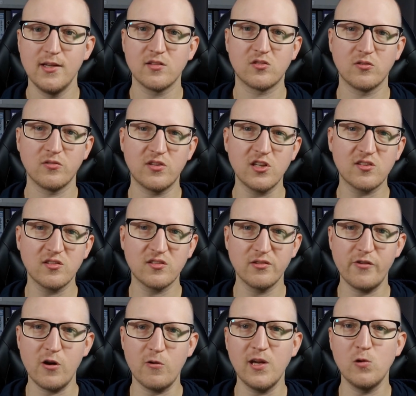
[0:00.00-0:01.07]
So this is a
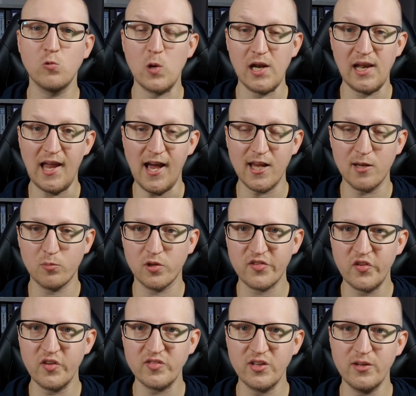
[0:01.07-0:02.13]
very reliable
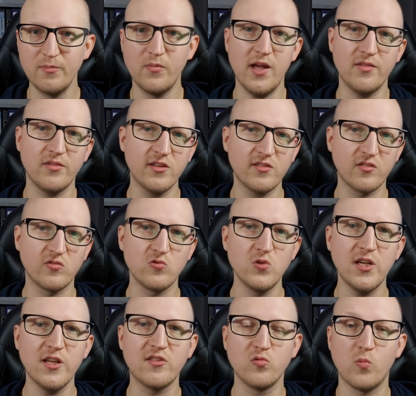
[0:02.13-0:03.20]
system, and this is the
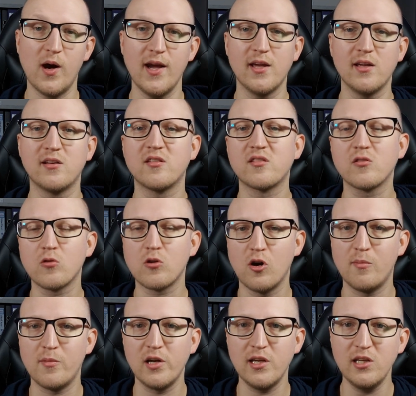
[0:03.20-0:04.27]
reason why it is so
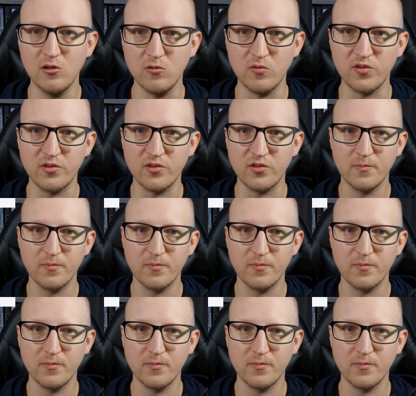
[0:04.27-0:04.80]
commonly used.